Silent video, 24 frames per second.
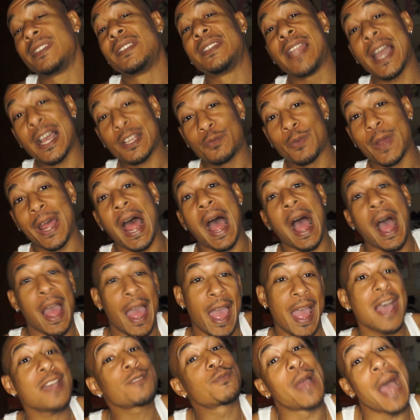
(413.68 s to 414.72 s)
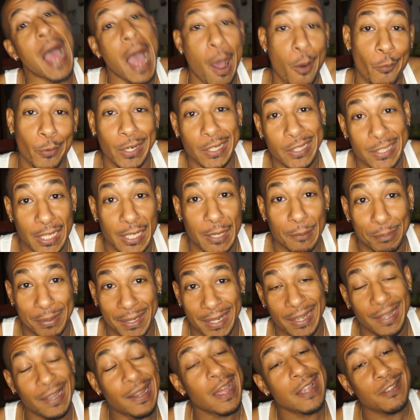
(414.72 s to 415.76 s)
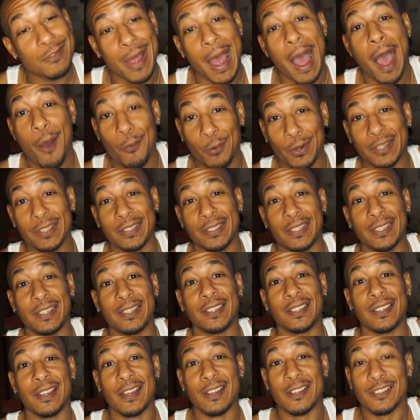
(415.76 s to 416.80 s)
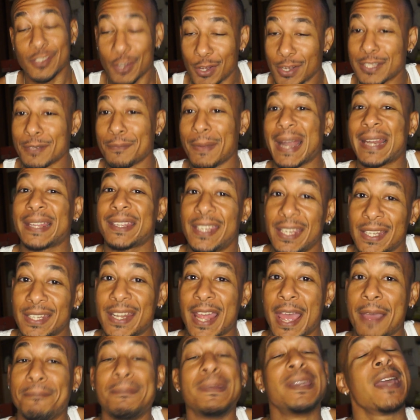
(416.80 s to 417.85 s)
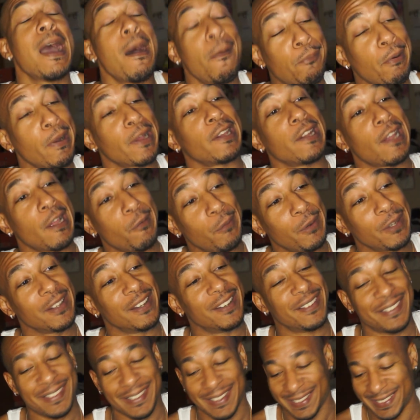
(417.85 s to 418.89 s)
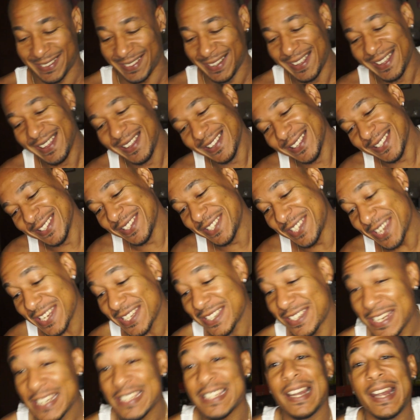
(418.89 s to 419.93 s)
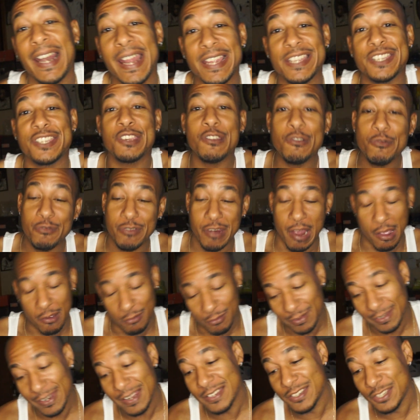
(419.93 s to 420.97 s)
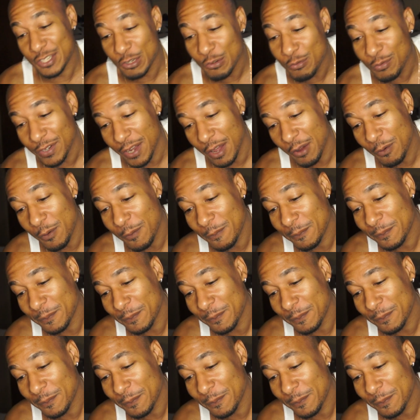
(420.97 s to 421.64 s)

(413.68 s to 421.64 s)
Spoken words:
That's what I would have did, player. That's what I would have did. So if somebody kidnapped me, I'm breaking that window. just let you know.